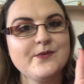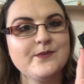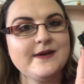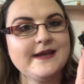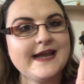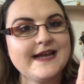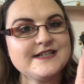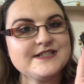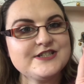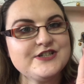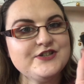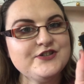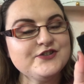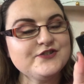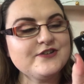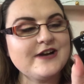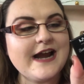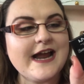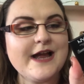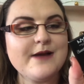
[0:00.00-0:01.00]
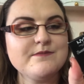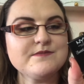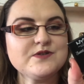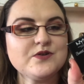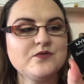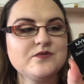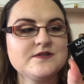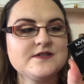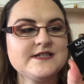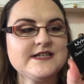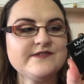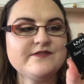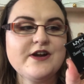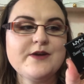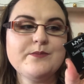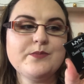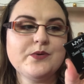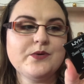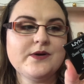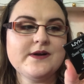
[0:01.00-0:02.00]
We get 2 grams or
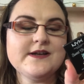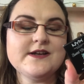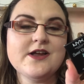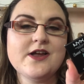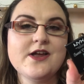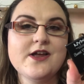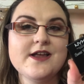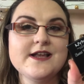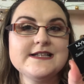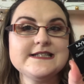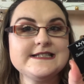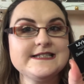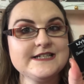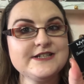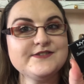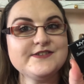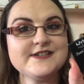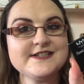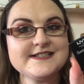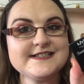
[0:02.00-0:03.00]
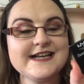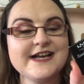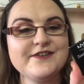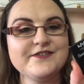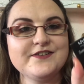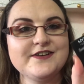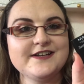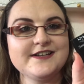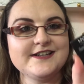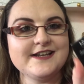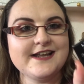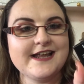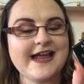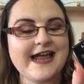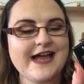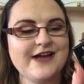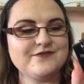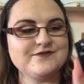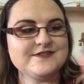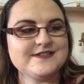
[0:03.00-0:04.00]
0.07
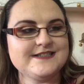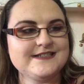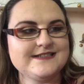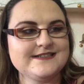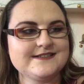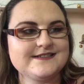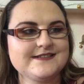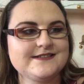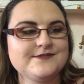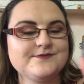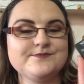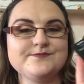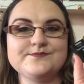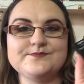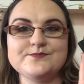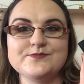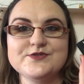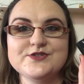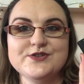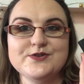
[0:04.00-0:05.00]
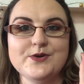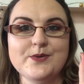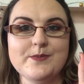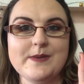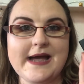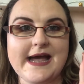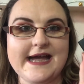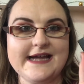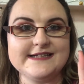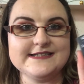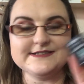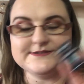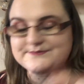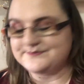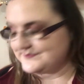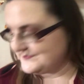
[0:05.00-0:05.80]
ounces. So not bad.